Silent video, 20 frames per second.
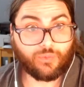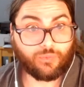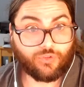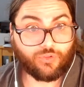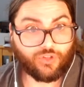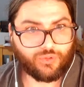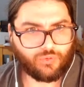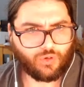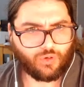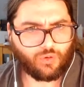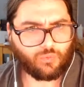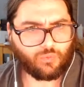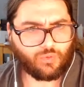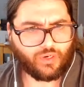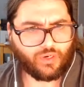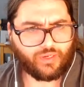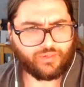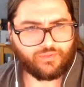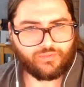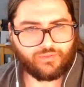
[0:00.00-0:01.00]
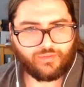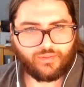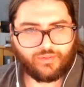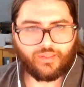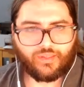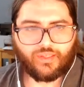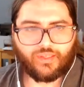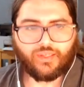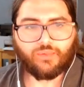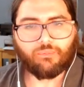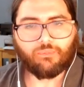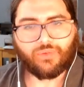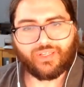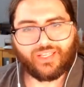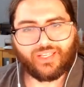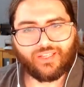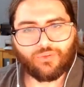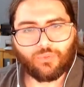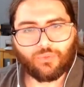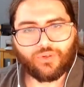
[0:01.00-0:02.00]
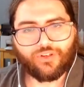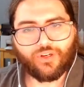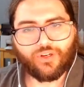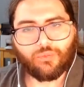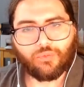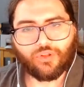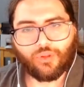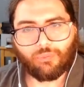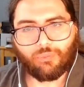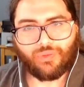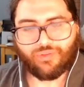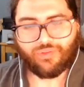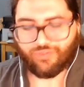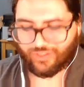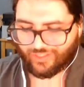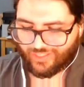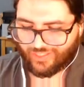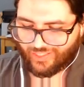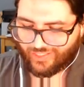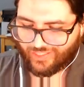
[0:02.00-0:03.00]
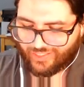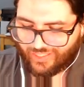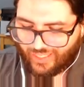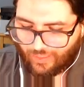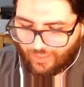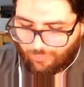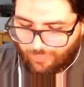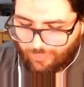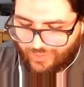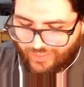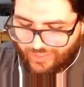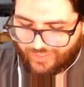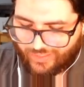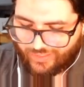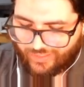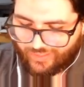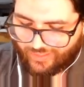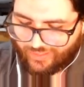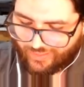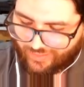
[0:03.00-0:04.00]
zero, right? But guess what number the pivot cannot be?